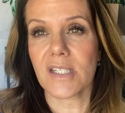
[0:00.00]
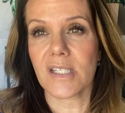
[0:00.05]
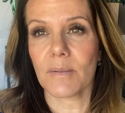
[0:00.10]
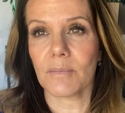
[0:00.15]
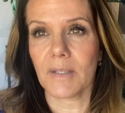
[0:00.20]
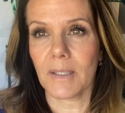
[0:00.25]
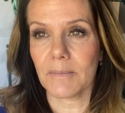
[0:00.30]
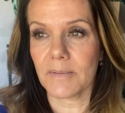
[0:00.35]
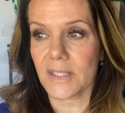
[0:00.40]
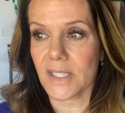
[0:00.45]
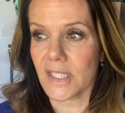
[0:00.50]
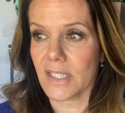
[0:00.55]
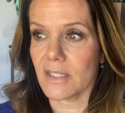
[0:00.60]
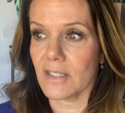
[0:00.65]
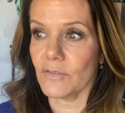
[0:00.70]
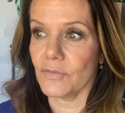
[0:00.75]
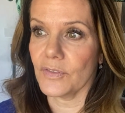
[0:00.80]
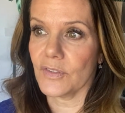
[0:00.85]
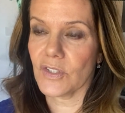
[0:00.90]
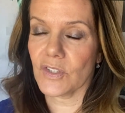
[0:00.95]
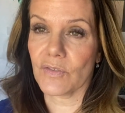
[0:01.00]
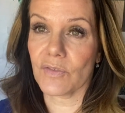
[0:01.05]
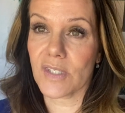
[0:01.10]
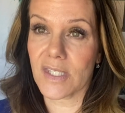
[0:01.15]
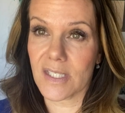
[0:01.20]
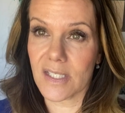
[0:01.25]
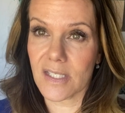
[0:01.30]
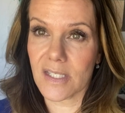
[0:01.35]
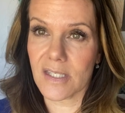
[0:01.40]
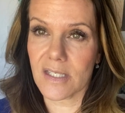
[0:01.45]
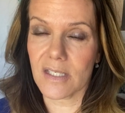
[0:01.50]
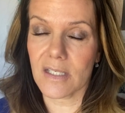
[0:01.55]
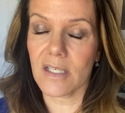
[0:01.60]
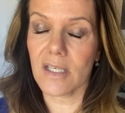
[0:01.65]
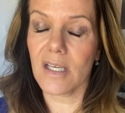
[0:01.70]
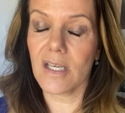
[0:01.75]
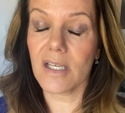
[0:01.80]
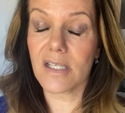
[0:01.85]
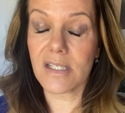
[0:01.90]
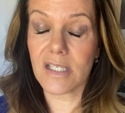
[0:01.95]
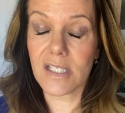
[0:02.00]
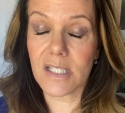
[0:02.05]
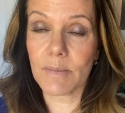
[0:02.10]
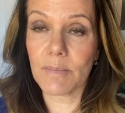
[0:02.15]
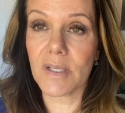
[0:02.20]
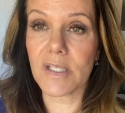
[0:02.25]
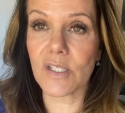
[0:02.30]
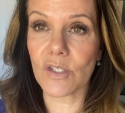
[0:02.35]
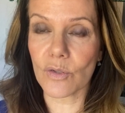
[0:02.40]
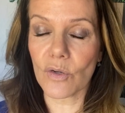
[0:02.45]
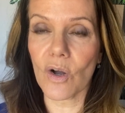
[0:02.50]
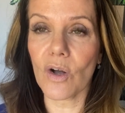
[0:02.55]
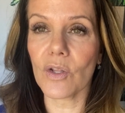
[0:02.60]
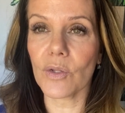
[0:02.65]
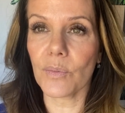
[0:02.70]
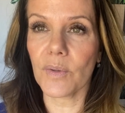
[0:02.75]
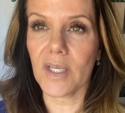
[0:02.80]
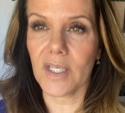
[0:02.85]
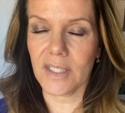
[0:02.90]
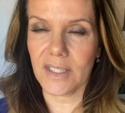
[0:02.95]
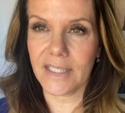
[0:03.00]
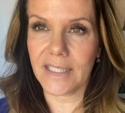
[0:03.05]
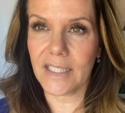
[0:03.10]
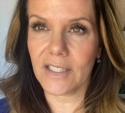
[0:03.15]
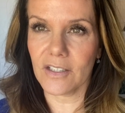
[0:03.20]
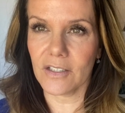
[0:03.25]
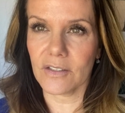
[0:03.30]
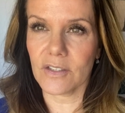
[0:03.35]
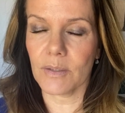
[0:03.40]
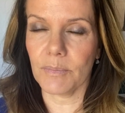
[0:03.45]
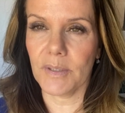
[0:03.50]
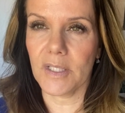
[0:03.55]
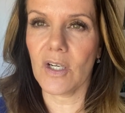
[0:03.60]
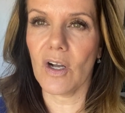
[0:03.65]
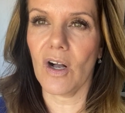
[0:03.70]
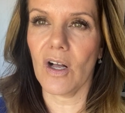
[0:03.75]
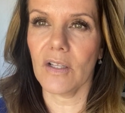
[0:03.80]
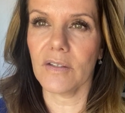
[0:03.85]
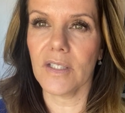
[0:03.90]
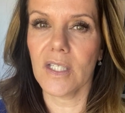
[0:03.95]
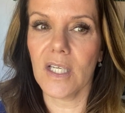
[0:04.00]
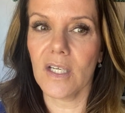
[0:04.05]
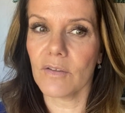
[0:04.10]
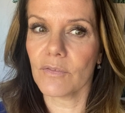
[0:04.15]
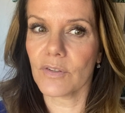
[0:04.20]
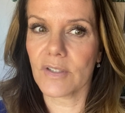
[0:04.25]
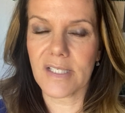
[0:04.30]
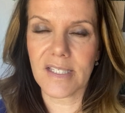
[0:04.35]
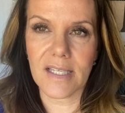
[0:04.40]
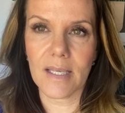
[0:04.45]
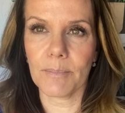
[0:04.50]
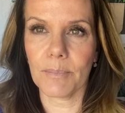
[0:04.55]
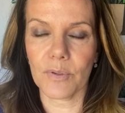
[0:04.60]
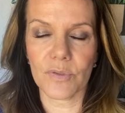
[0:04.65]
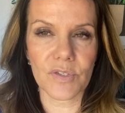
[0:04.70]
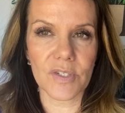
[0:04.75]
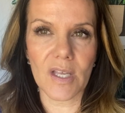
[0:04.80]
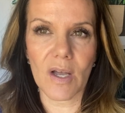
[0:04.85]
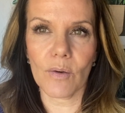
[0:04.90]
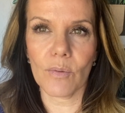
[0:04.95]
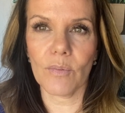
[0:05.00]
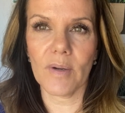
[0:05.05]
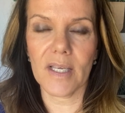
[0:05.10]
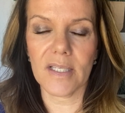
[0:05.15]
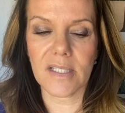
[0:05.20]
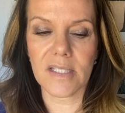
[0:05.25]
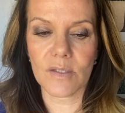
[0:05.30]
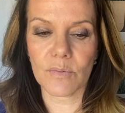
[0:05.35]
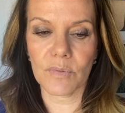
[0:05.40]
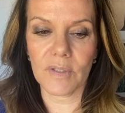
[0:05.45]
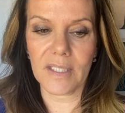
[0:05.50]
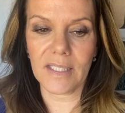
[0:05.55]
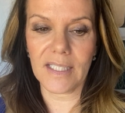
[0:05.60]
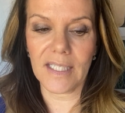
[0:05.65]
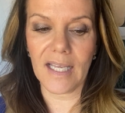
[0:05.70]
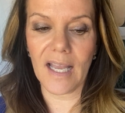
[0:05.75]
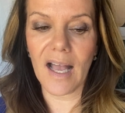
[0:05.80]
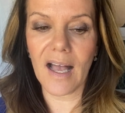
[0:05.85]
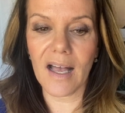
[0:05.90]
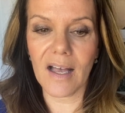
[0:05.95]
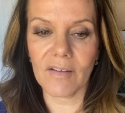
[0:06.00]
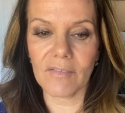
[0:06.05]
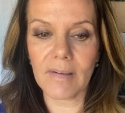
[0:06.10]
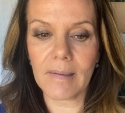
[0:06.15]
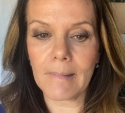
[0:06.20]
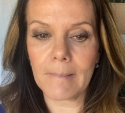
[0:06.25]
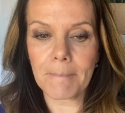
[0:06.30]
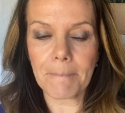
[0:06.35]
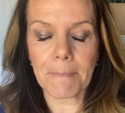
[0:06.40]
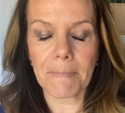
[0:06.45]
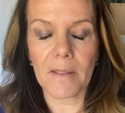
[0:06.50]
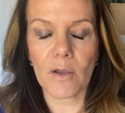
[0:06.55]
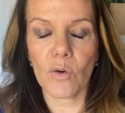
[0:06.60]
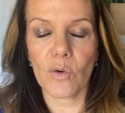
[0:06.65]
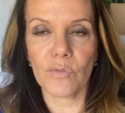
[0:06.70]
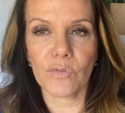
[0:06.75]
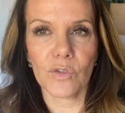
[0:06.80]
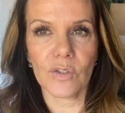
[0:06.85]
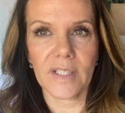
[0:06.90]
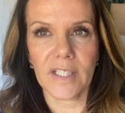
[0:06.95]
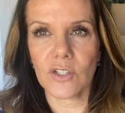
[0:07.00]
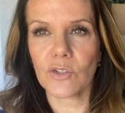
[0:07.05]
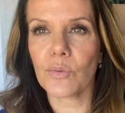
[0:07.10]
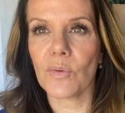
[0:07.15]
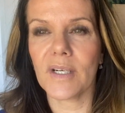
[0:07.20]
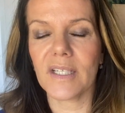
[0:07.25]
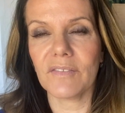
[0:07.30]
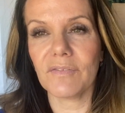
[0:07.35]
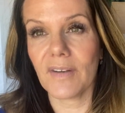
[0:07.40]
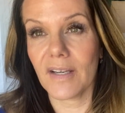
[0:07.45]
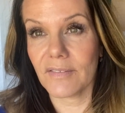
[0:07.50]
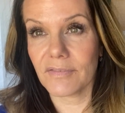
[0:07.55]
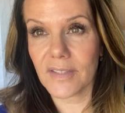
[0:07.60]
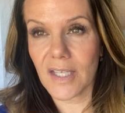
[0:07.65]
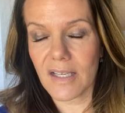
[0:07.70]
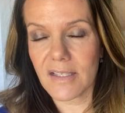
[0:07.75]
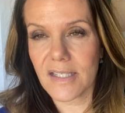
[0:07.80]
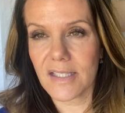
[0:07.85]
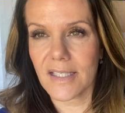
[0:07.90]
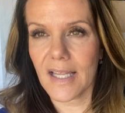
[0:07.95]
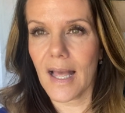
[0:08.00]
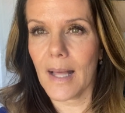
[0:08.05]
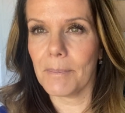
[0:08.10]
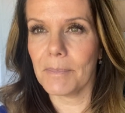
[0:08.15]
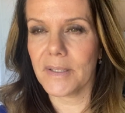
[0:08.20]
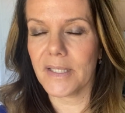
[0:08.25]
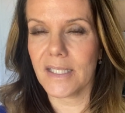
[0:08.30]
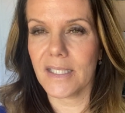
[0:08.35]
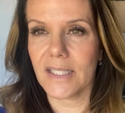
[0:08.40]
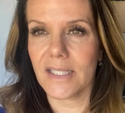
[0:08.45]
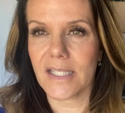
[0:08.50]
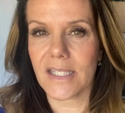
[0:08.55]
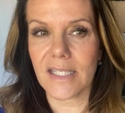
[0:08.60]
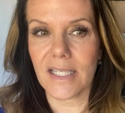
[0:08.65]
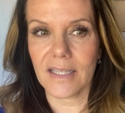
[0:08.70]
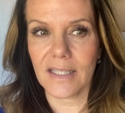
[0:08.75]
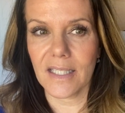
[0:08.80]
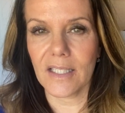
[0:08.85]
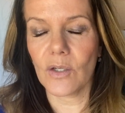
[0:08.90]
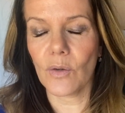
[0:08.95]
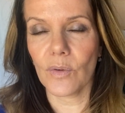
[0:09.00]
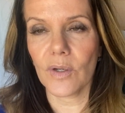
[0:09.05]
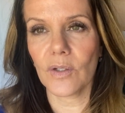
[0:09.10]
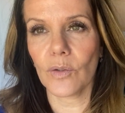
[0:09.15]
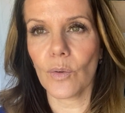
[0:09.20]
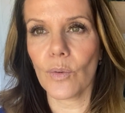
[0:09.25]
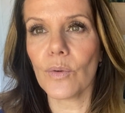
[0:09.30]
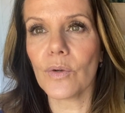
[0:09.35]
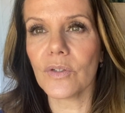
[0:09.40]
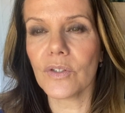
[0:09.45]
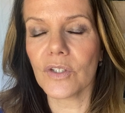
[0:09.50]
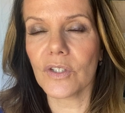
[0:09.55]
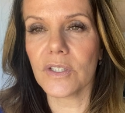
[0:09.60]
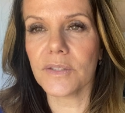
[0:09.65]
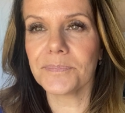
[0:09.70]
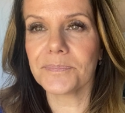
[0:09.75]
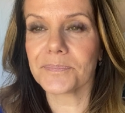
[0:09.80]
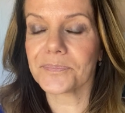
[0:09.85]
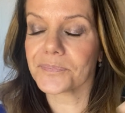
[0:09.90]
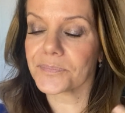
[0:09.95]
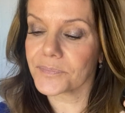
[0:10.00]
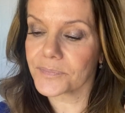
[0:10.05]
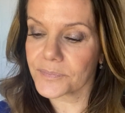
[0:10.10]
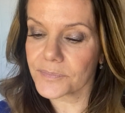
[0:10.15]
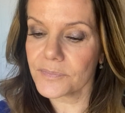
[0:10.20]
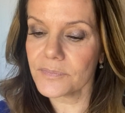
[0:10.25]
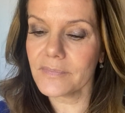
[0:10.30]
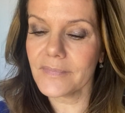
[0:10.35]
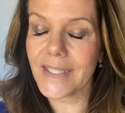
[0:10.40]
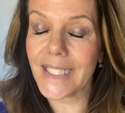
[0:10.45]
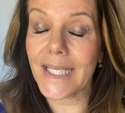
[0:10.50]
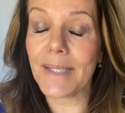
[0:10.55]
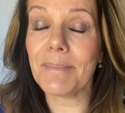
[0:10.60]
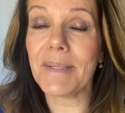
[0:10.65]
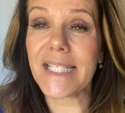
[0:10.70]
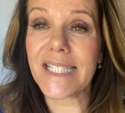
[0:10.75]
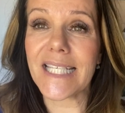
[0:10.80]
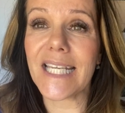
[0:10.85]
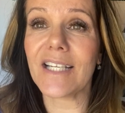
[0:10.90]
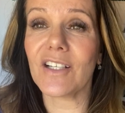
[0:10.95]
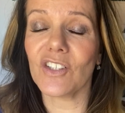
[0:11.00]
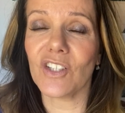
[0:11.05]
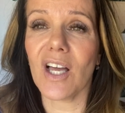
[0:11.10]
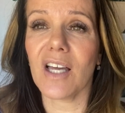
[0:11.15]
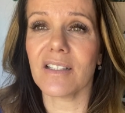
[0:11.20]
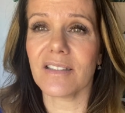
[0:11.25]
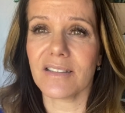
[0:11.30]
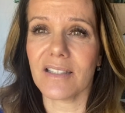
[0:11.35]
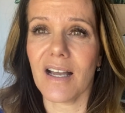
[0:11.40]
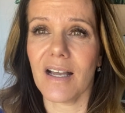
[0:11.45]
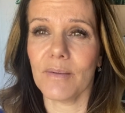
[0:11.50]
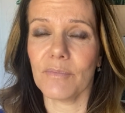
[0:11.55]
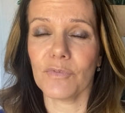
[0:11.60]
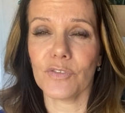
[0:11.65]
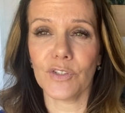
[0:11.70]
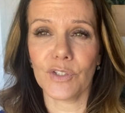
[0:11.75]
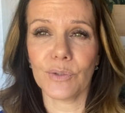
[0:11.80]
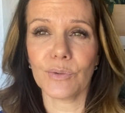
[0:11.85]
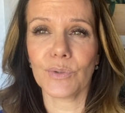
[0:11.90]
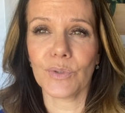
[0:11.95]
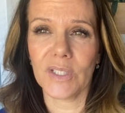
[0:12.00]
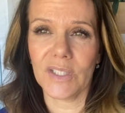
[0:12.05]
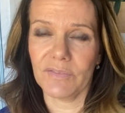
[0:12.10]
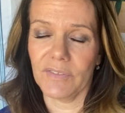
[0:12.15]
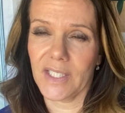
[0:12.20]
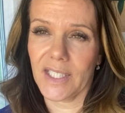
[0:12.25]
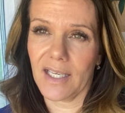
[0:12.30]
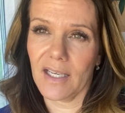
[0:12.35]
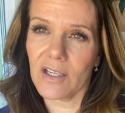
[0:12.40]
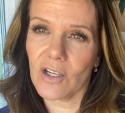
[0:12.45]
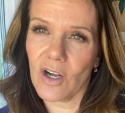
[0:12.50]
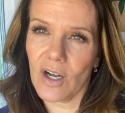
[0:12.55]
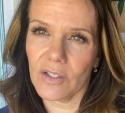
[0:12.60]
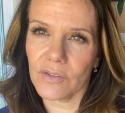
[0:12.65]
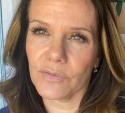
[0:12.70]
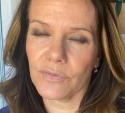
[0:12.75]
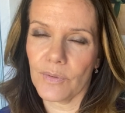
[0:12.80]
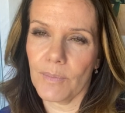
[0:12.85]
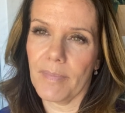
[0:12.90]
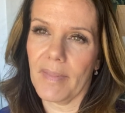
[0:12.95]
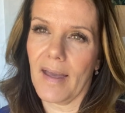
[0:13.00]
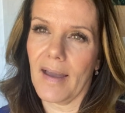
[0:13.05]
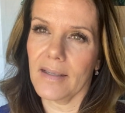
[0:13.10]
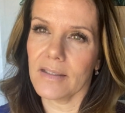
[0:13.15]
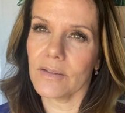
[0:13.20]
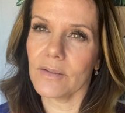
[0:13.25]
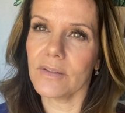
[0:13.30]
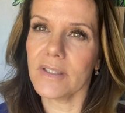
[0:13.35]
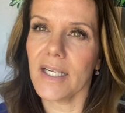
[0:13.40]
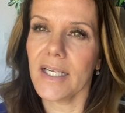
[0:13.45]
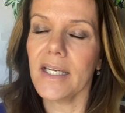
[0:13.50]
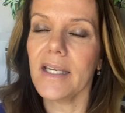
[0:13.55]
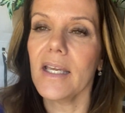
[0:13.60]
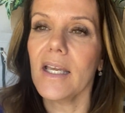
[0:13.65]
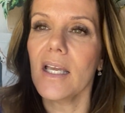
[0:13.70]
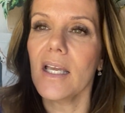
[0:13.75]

Sometimes it's a difference of 6 months to all the way a year to be called. For example, Southwest, when they have over like 25,000 applicants and they go in order, it may take a lot of time for you to even get called from that, okay?